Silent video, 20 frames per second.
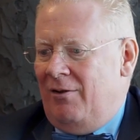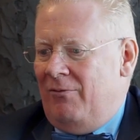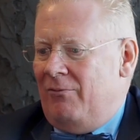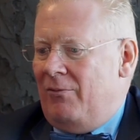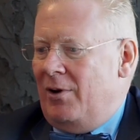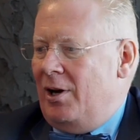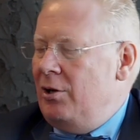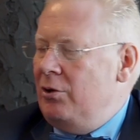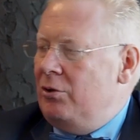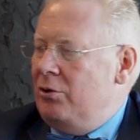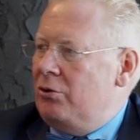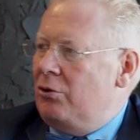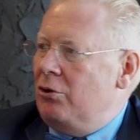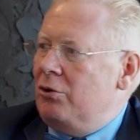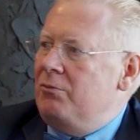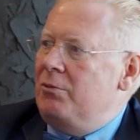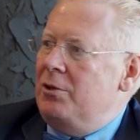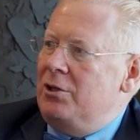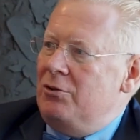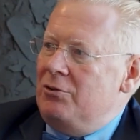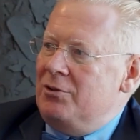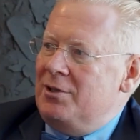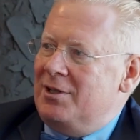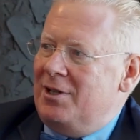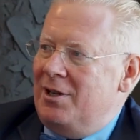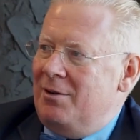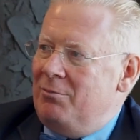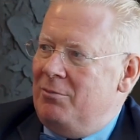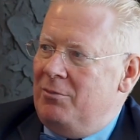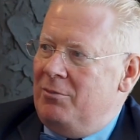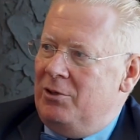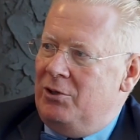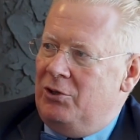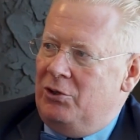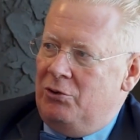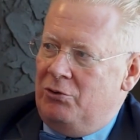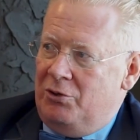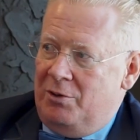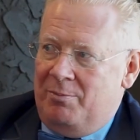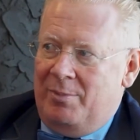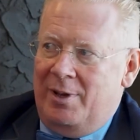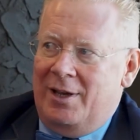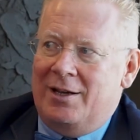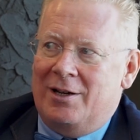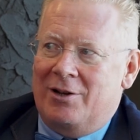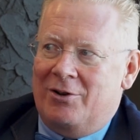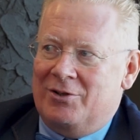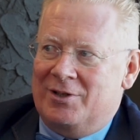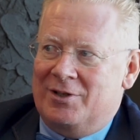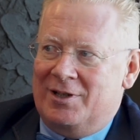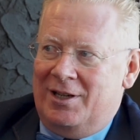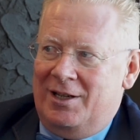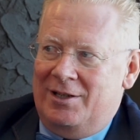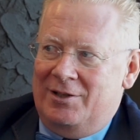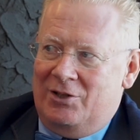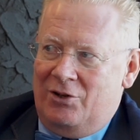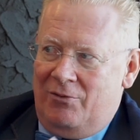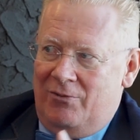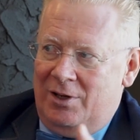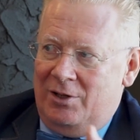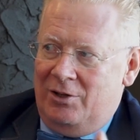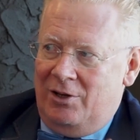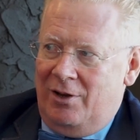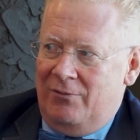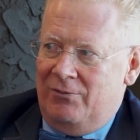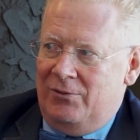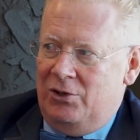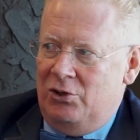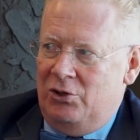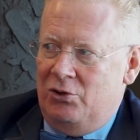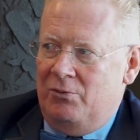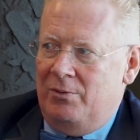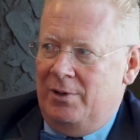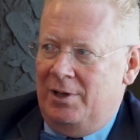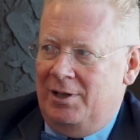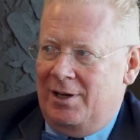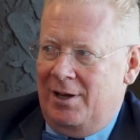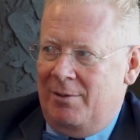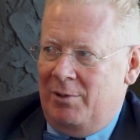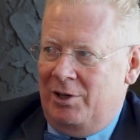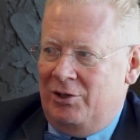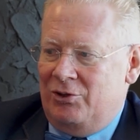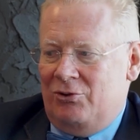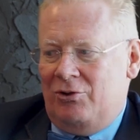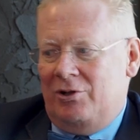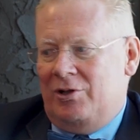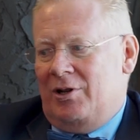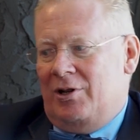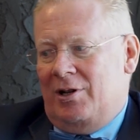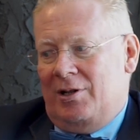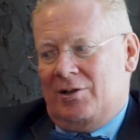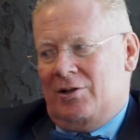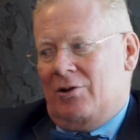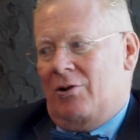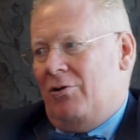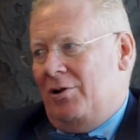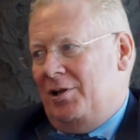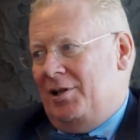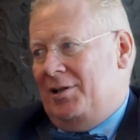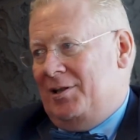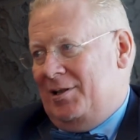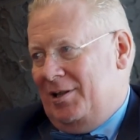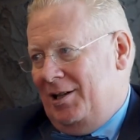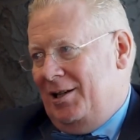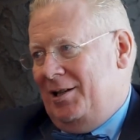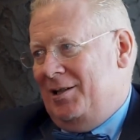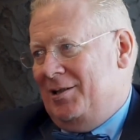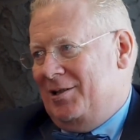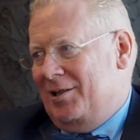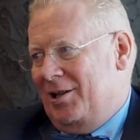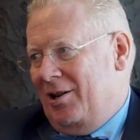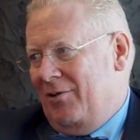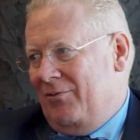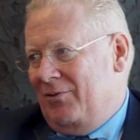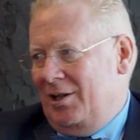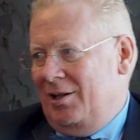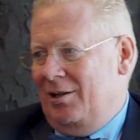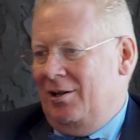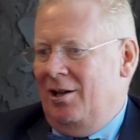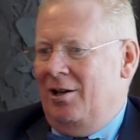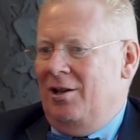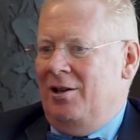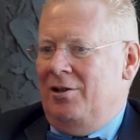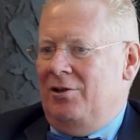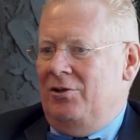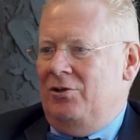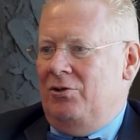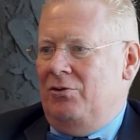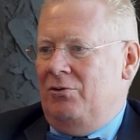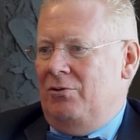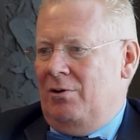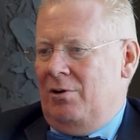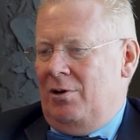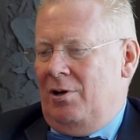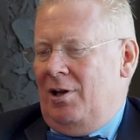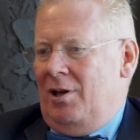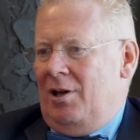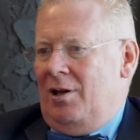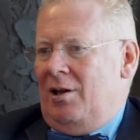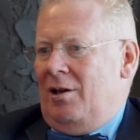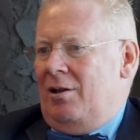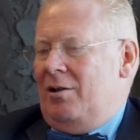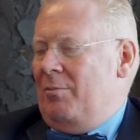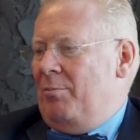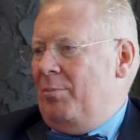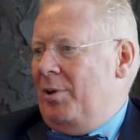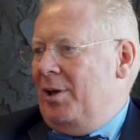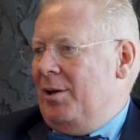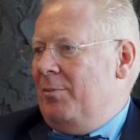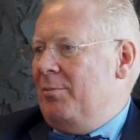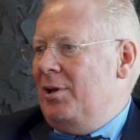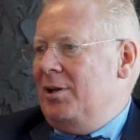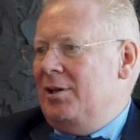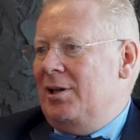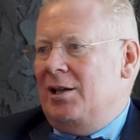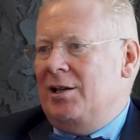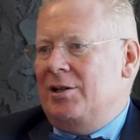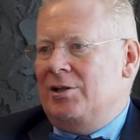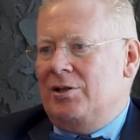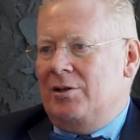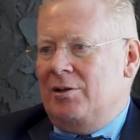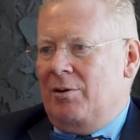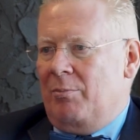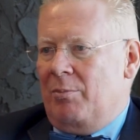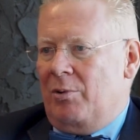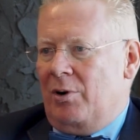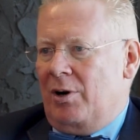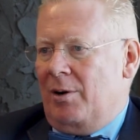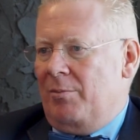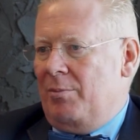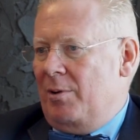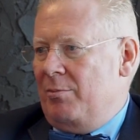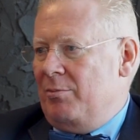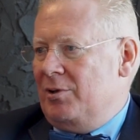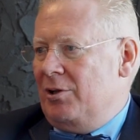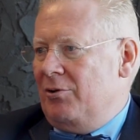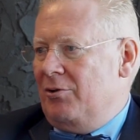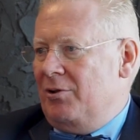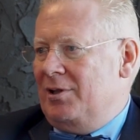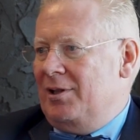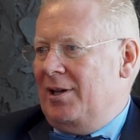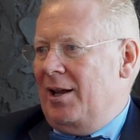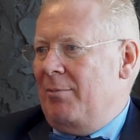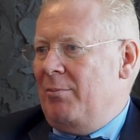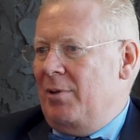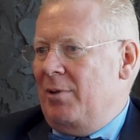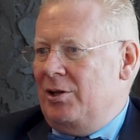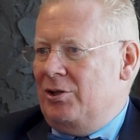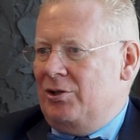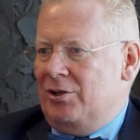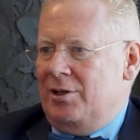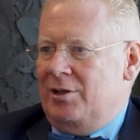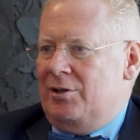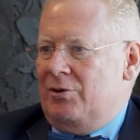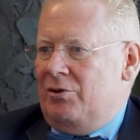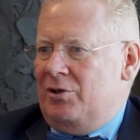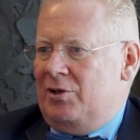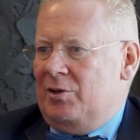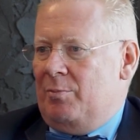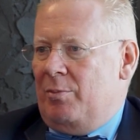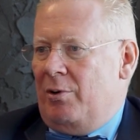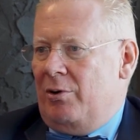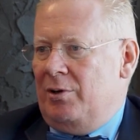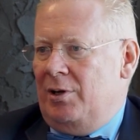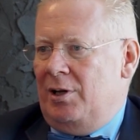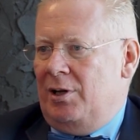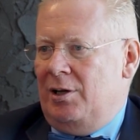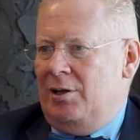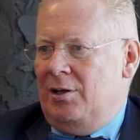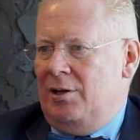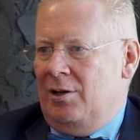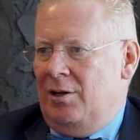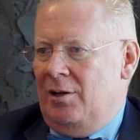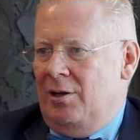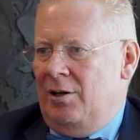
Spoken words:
why don't we use them to repair our skin? So when you have UV damage, to address all these needs that I've said, the pigmentation, the problems, and the damage is responded